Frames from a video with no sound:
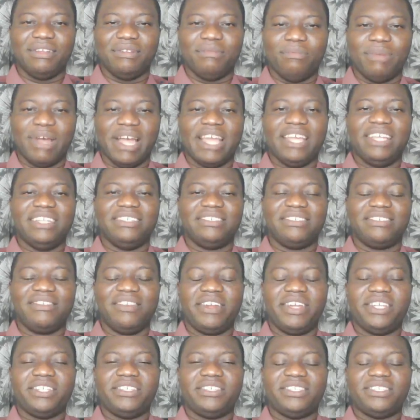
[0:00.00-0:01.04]
by His
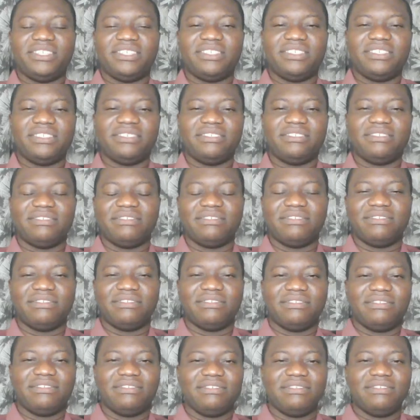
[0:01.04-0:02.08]
grace,
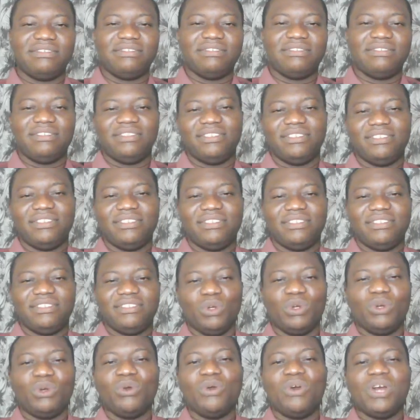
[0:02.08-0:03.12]
you'll
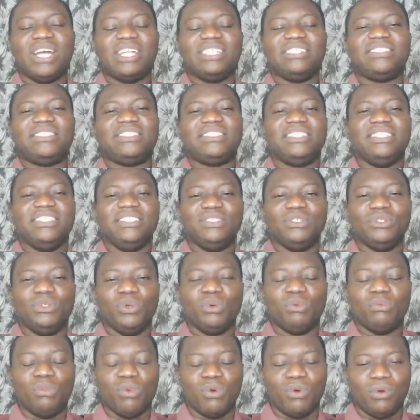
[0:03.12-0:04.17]
go and sin no
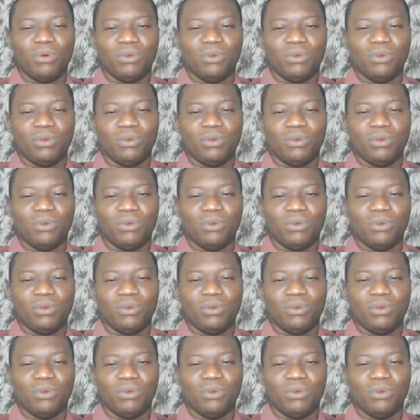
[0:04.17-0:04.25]
more.